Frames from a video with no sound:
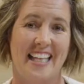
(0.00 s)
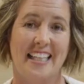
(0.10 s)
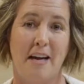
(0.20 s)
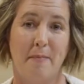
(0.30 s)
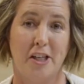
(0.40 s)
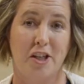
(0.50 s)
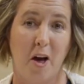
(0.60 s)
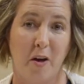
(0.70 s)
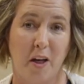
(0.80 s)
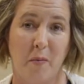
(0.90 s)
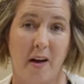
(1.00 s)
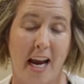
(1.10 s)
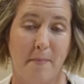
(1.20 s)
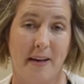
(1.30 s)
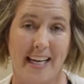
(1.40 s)
Let me show you what
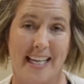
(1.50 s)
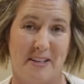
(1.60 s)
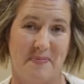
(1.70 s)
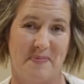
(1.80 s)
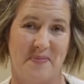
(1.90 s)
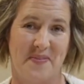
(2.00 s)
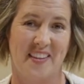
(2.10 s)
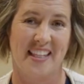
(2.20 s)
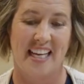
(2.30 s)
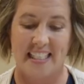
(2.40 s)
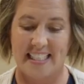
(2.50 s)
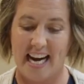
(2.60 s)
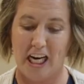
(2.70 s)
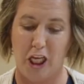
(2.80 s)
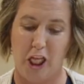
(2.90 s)
I mean.
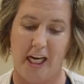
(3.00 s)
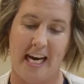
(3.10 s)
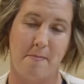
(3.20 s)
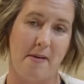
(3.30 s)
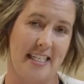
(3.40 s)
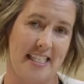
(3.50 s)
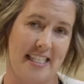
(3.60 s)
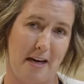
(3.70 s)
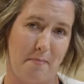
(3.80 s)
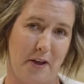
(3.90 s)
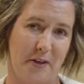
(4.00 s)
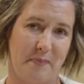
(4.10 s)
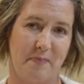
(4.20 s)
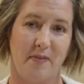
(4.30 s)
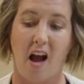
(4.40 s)
Take a look at my stapler.
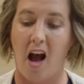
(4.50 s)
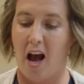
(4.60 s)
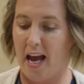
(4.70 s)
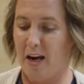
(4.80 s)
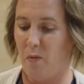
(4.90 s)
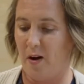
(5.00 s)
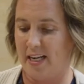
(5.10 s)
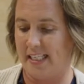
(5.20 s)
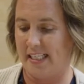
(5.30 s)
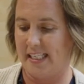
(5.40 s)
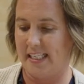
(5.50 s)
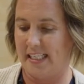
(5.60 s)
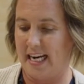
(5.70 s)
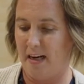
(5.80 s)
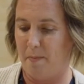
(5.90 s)
I want to
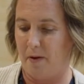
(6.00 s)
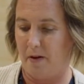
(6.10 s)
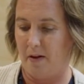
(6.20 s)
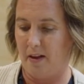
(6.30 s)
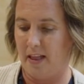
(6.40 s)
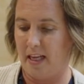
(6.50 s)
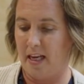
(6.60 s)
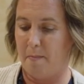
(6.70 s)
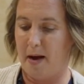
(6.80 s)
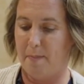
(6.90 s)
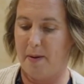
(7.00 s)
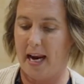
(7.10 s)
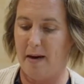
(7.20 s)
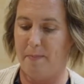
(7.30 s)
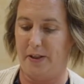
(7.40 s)
staple my
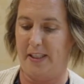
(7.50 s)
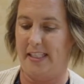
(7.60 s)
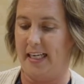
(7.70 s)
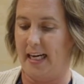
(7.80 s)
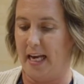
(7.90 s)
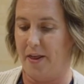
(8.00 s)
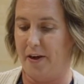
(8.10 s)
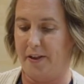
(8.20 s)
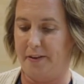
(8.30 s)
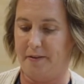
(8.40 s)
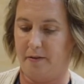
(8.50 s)
papers together.